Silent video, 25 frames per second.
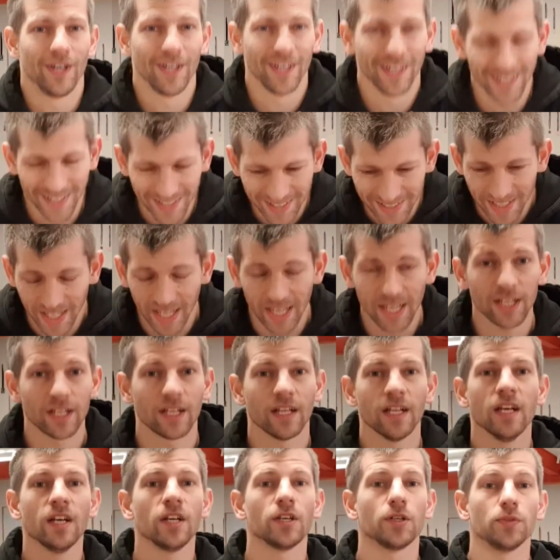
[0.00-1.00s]
Yeah,
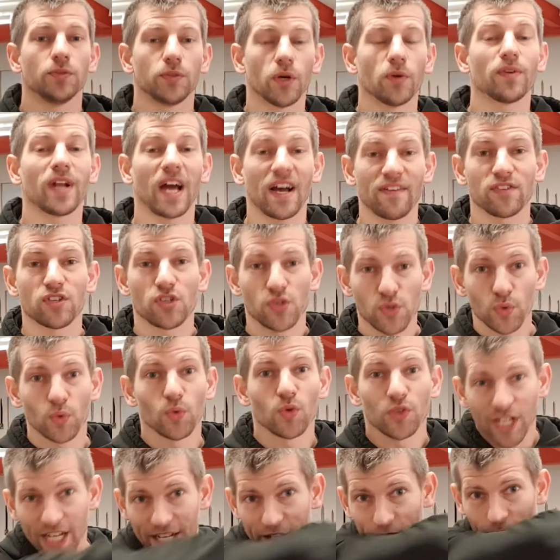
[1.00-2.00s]
you don't have a sword
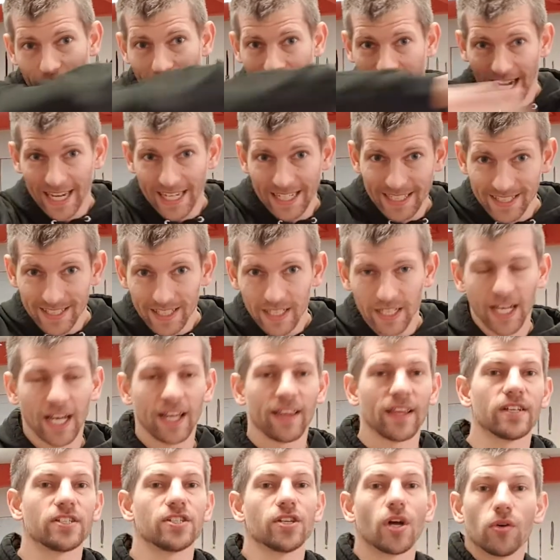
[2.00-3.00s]
in your hand. Okay,
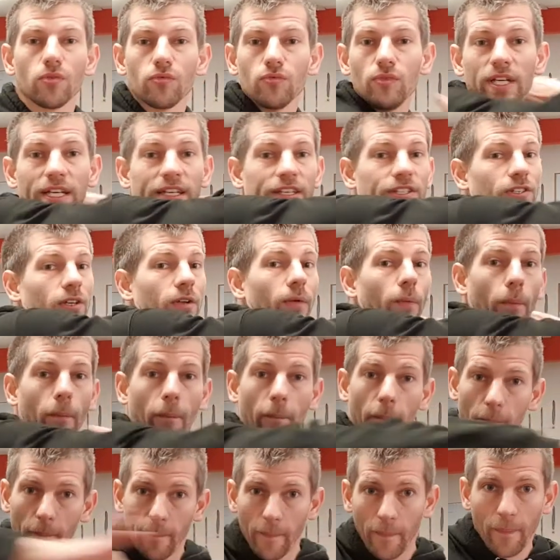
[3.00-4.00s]
there's no reason
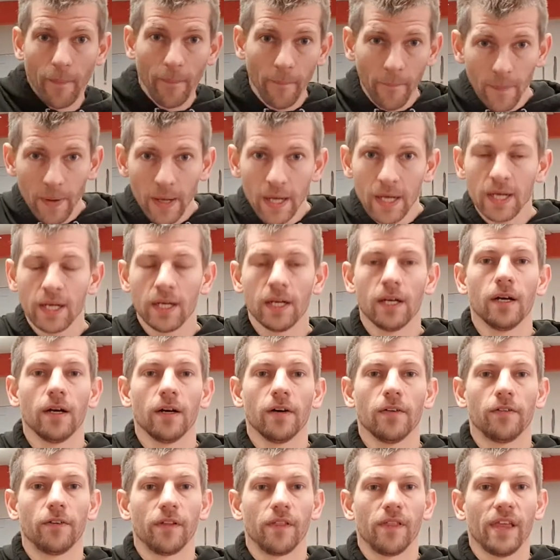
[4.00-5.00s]

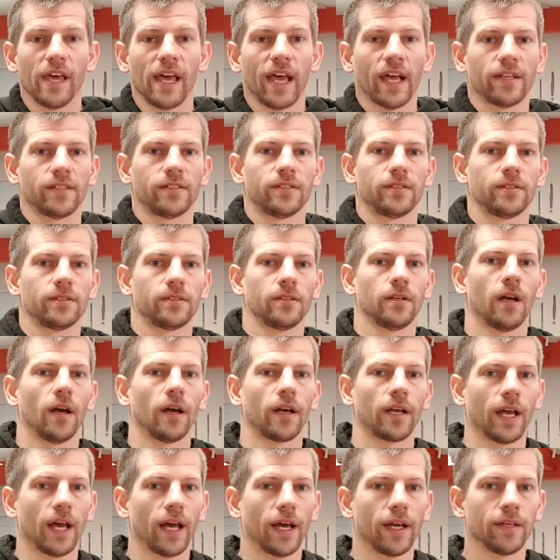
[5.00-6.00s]
for this.
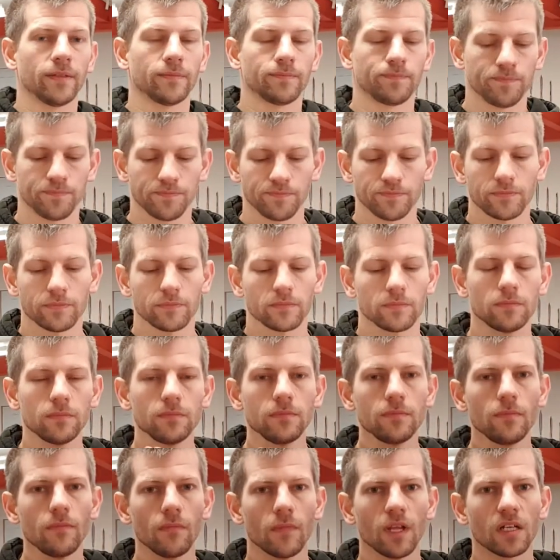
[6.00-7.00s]
Okay,
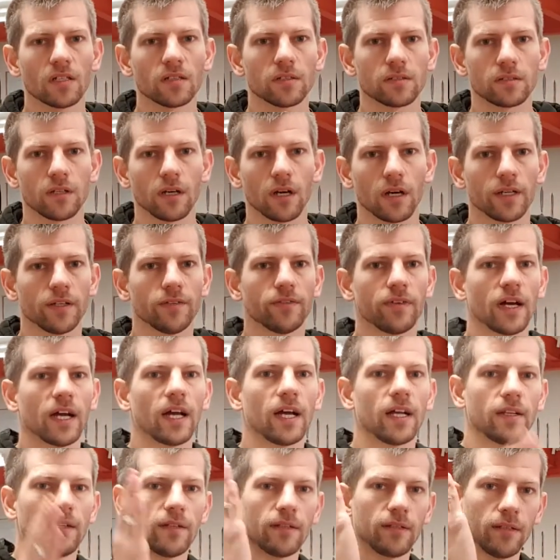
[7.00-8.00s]
side of
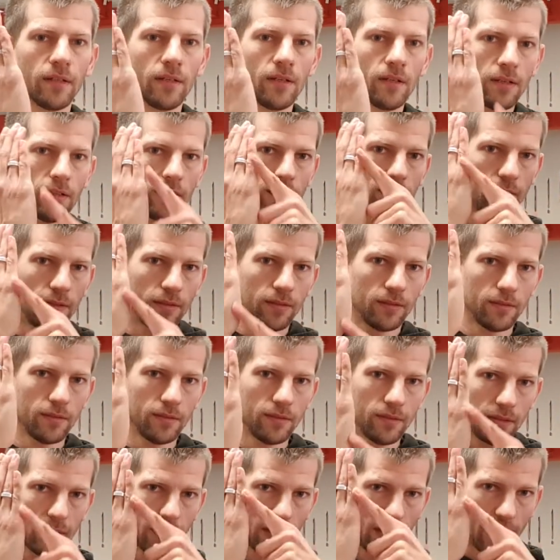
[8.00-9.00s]
hand.
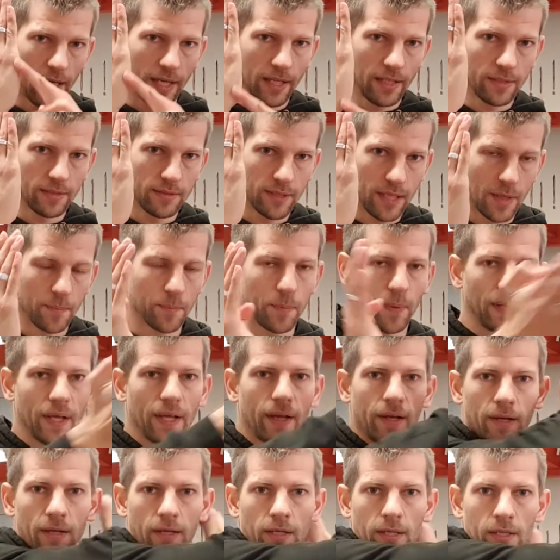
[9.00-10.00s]
Okay, that bit.